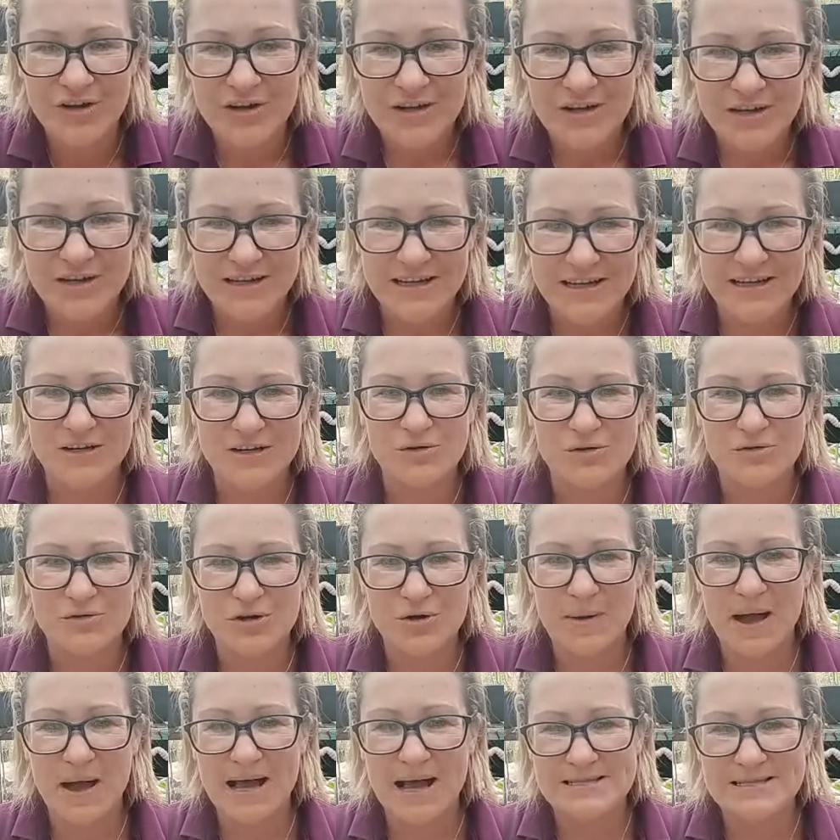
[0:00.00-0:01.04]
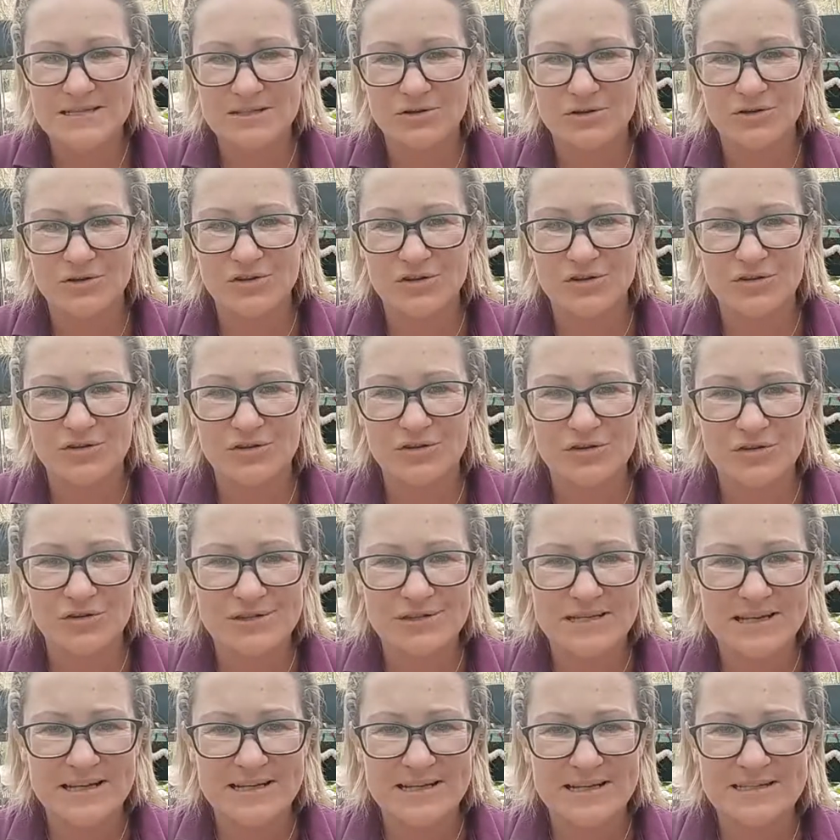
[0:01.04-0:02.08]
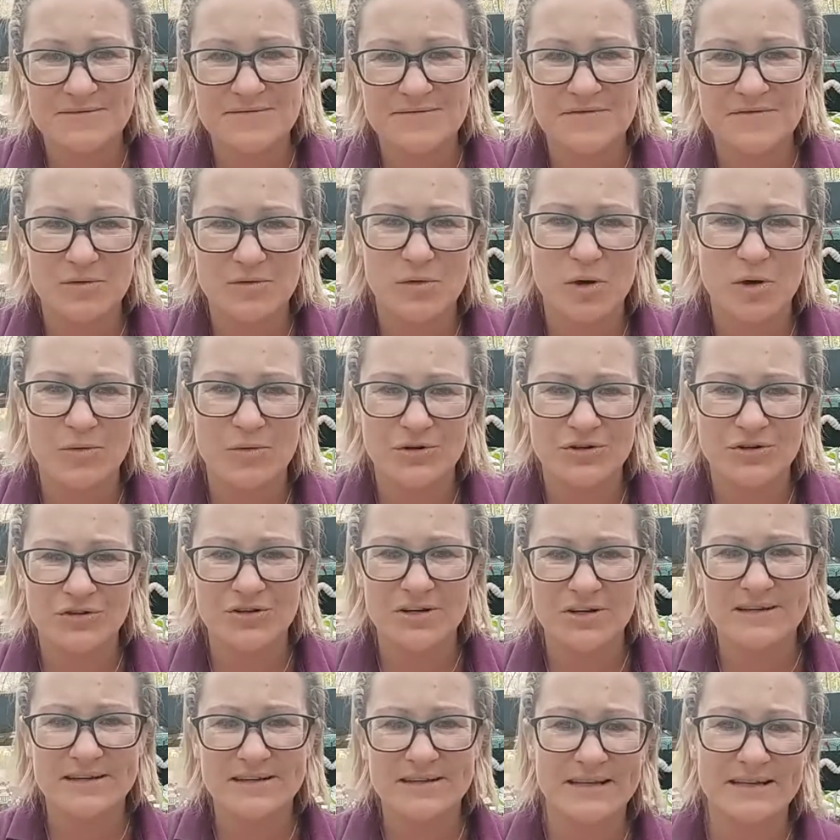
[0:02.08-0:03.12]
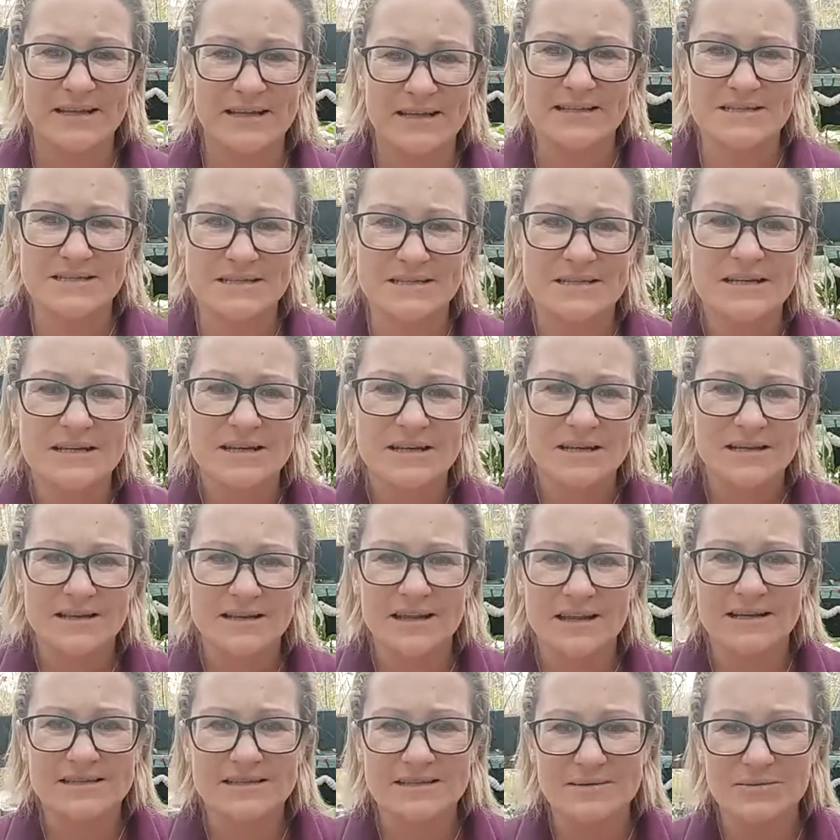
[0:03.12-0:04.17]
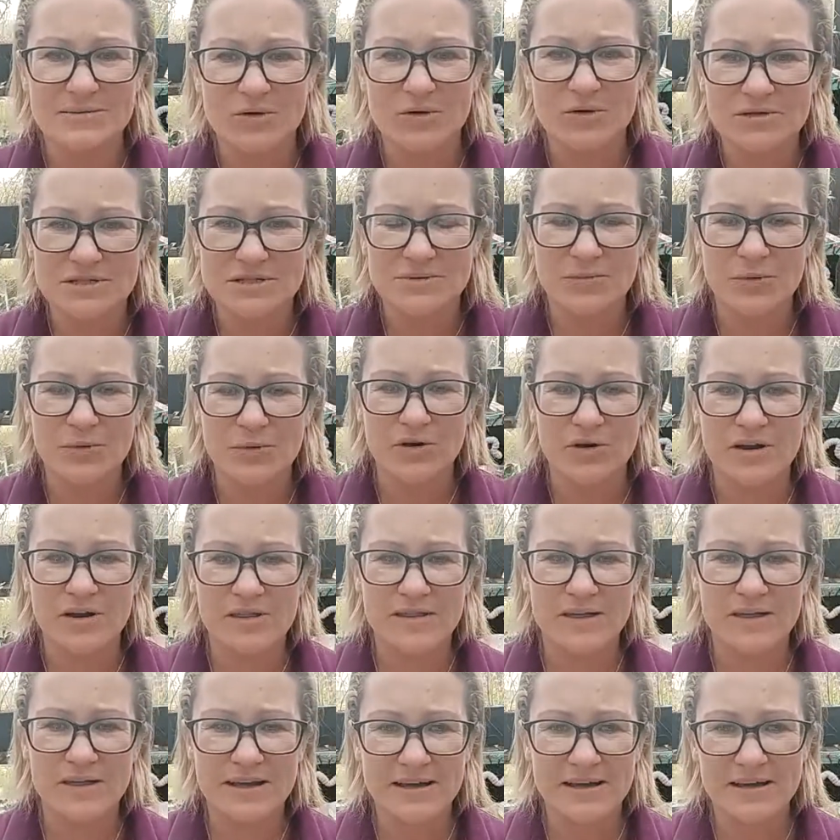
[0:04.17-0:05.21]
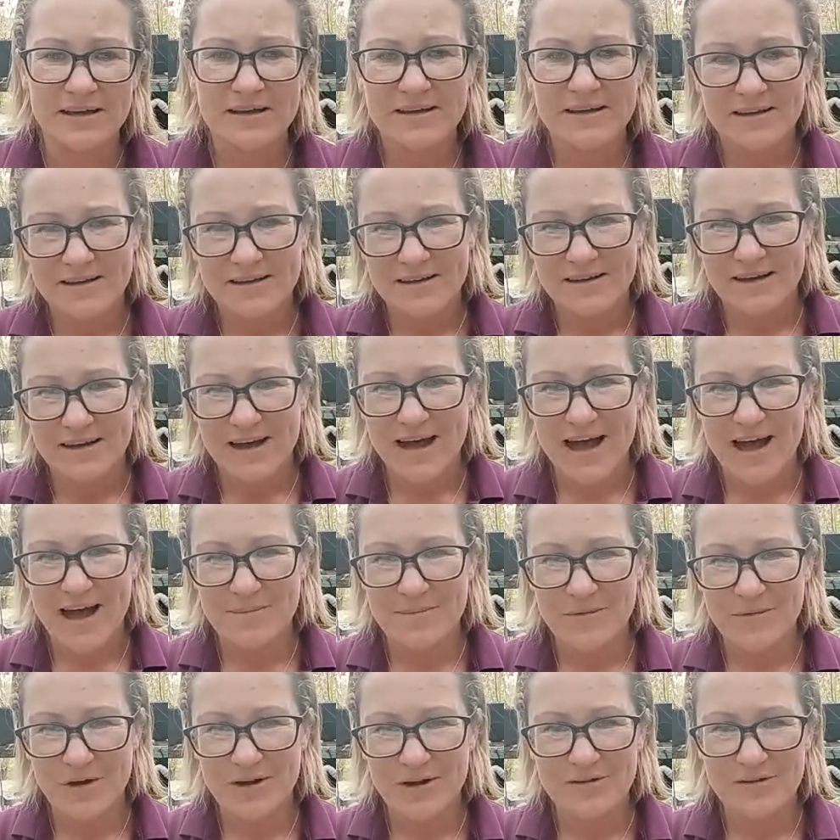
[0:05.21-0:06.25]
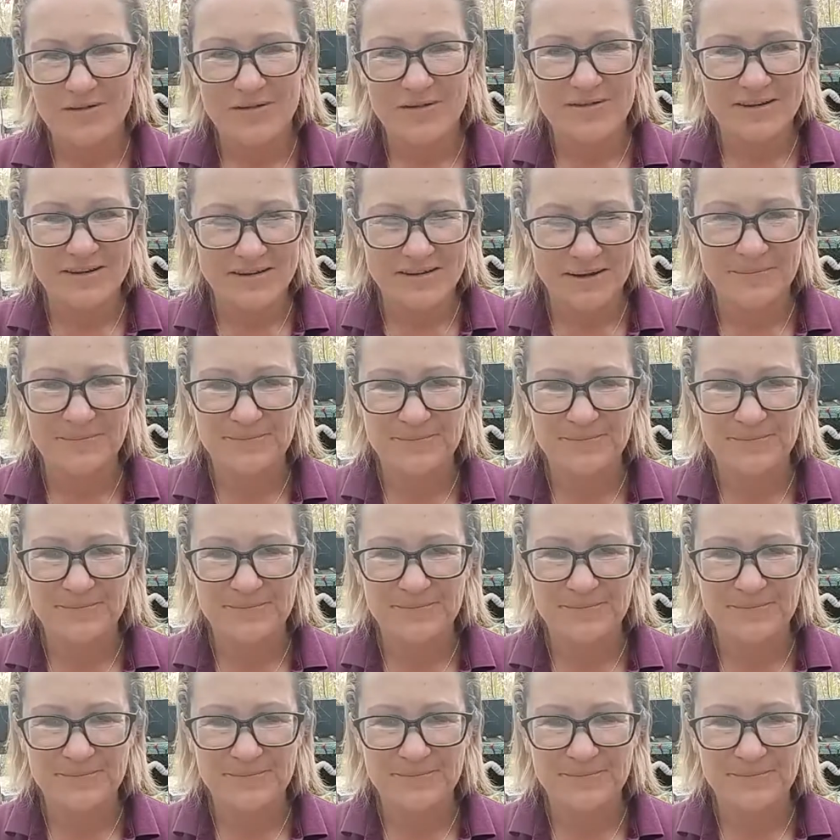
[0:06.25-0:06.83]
you know, you're passing on your enthusiasm for what we're doing. I think that's the most important thing out of everything.